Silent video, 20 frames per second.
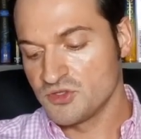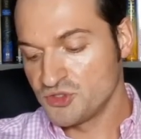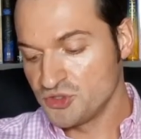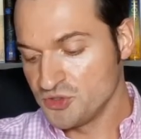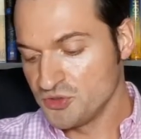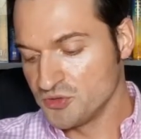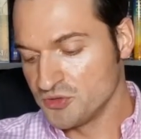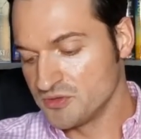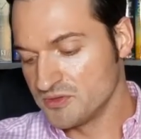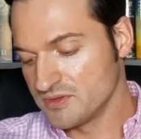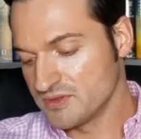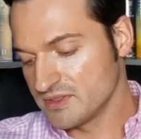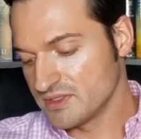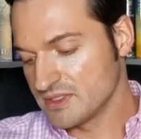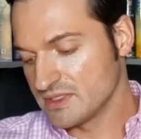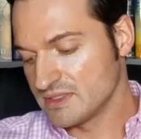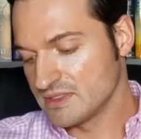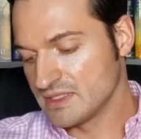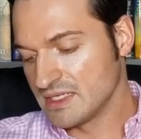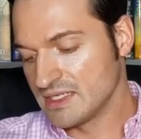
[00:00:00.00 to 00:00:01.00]
2,
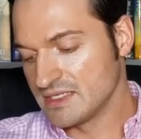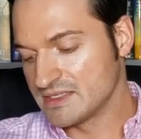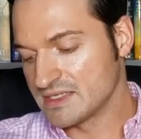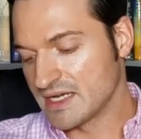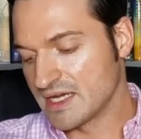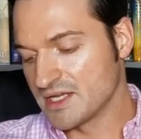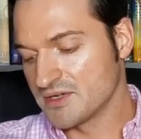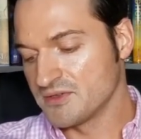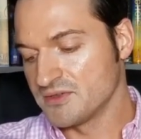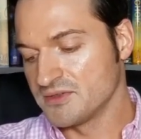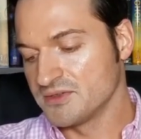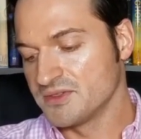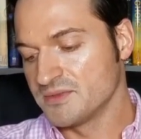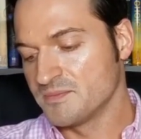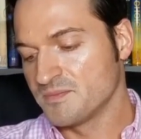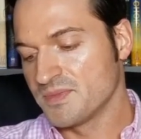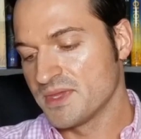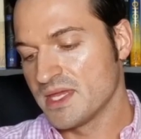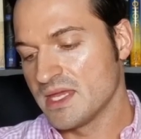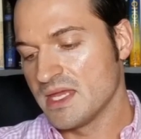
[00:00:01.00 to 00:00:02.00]
entitled
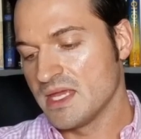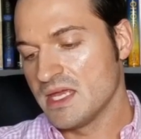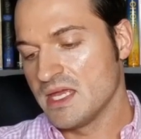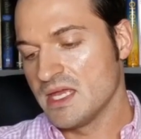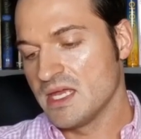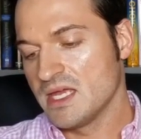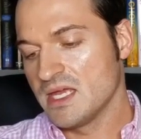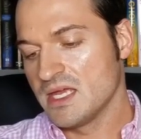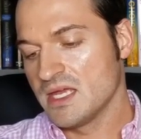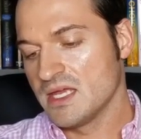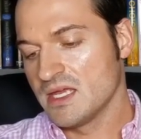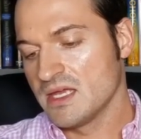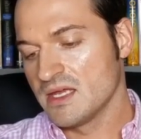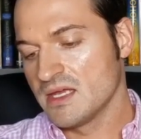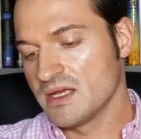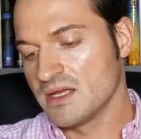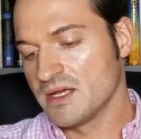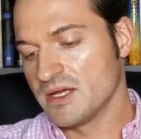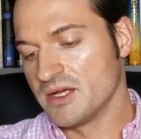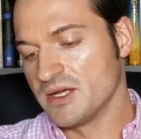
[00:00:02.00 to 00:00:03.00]

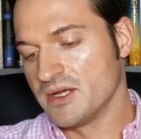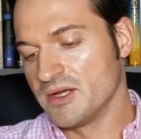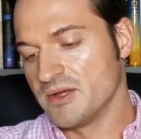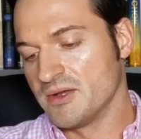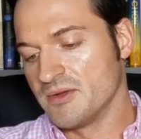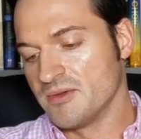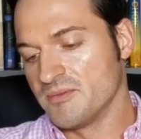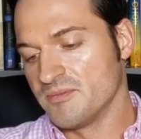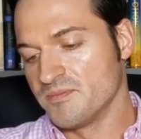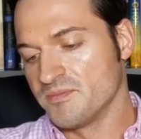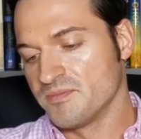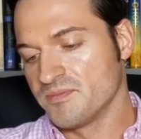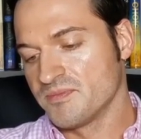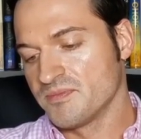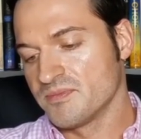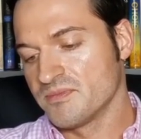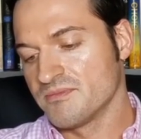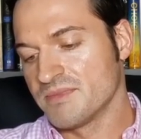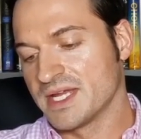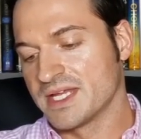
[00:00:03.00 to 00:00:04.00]

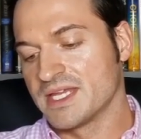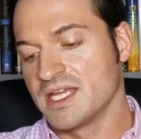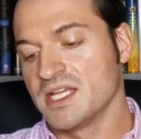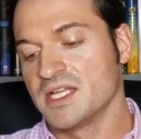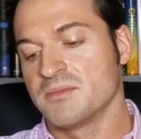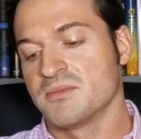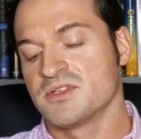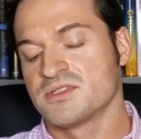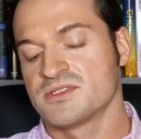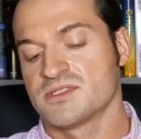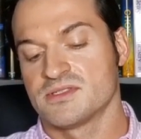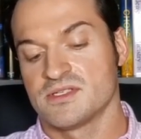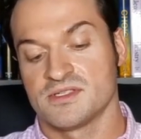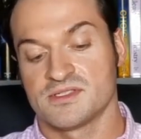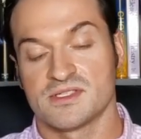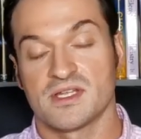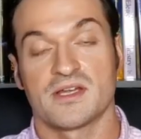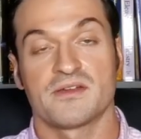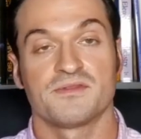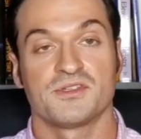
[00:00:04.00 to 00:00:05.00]
My Kingdom
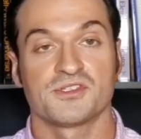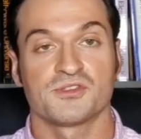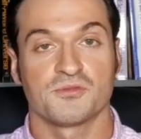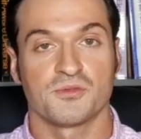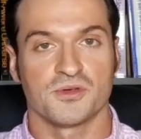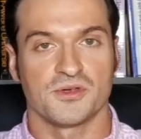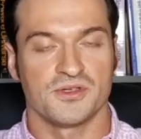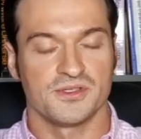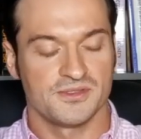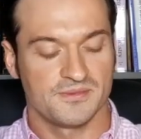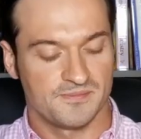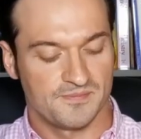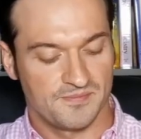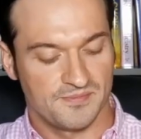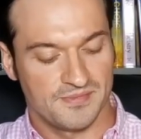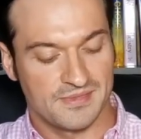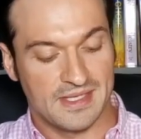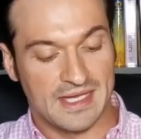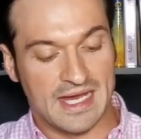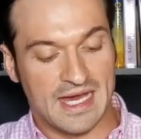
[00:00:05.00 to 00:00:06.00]
is Not of This World,
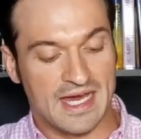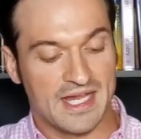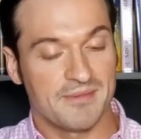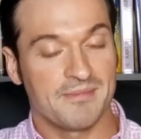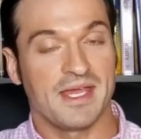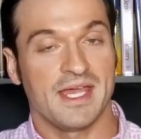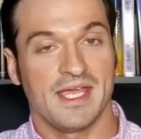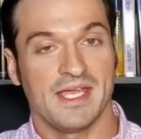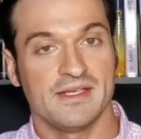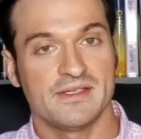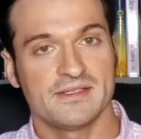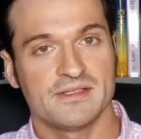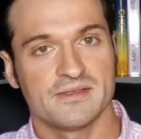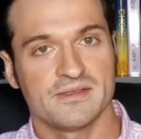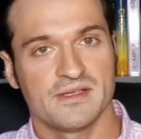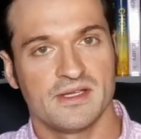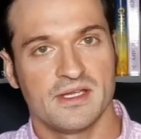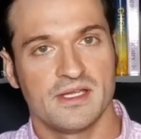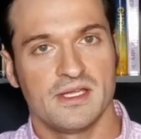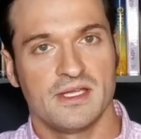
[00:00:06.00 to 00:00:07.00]
item 8,
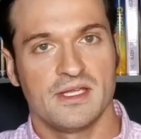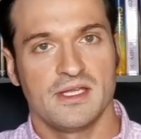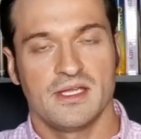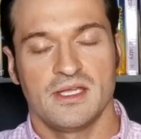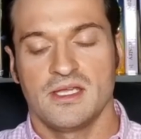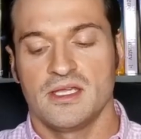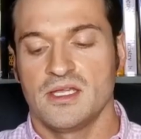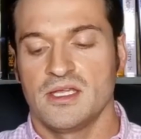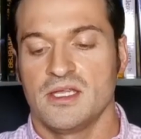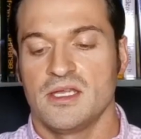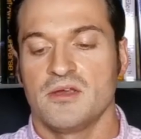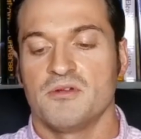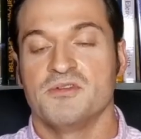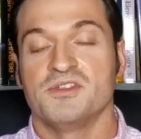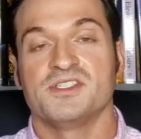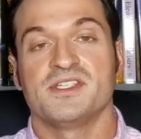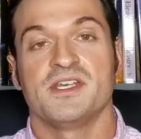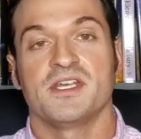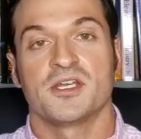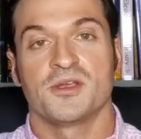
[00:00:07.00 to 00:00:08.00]

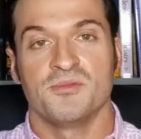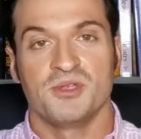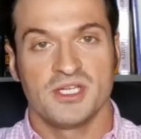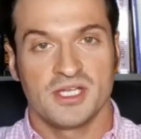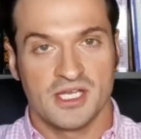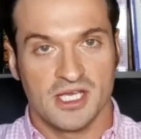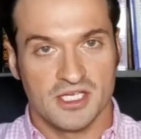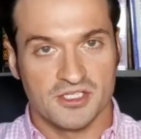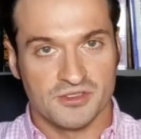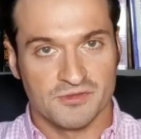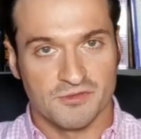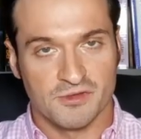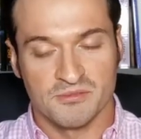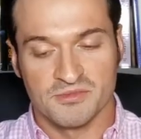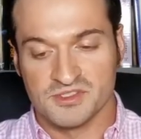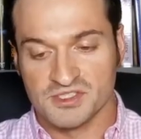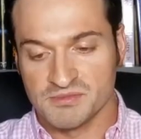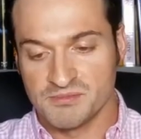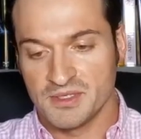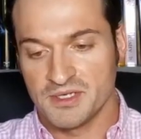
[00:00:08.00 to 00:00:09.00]
we see a communication
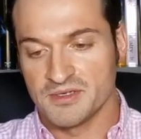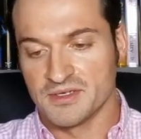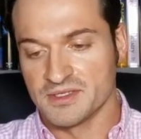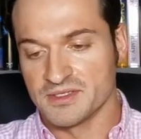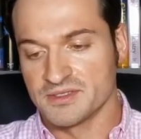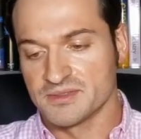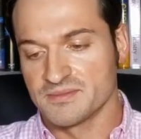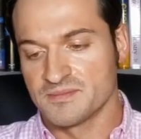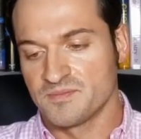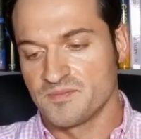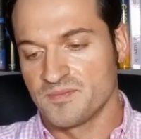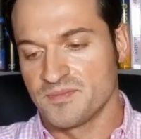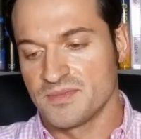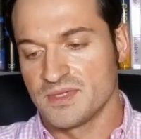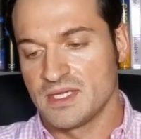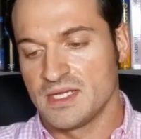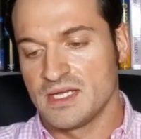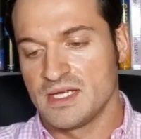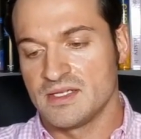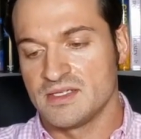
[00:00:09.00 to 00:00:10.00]
from a spirit
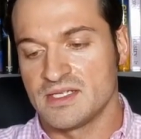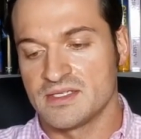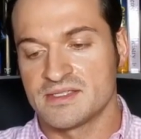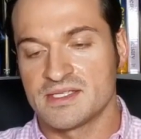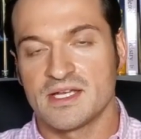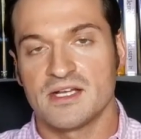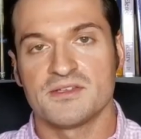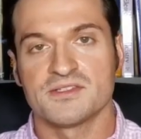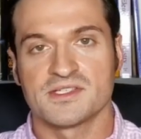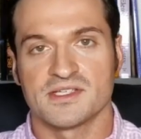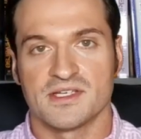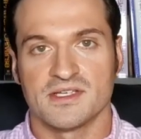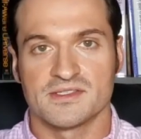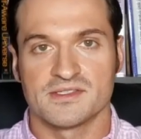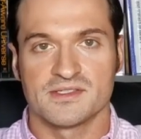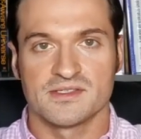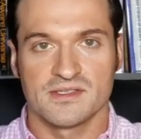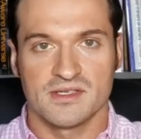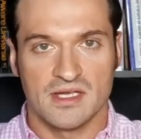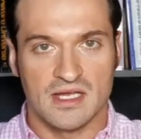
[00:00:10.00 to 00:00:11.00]
that tells
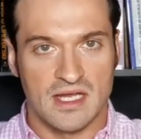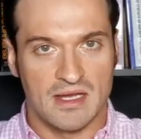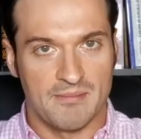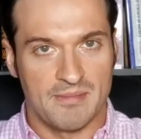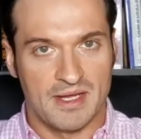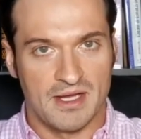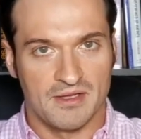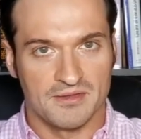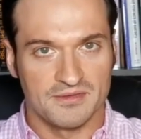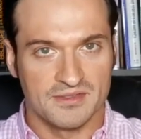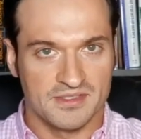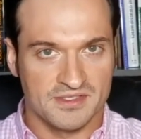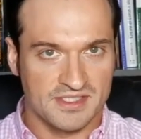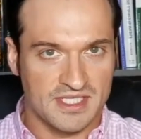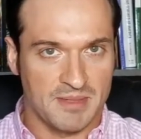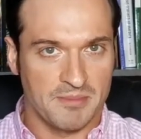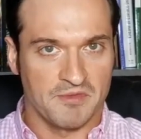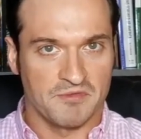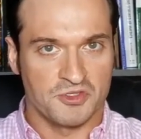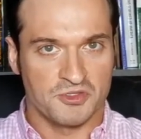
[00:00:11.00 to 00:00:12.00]
us about this
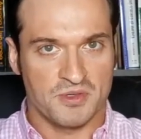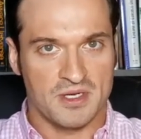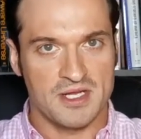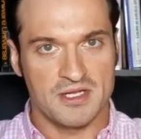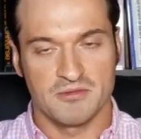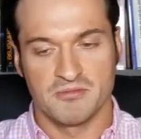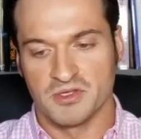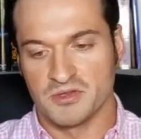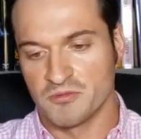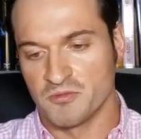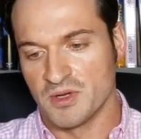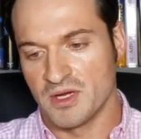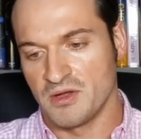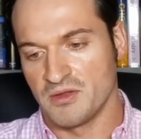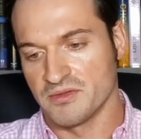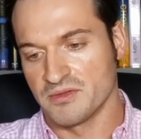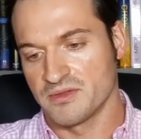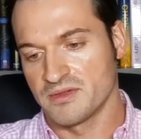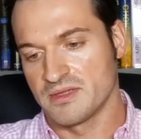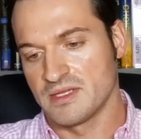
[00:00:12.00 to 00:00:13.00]
type of trial with
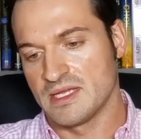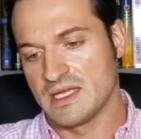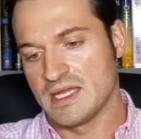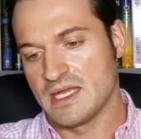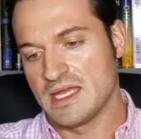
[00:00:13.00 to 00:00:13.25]
wealth.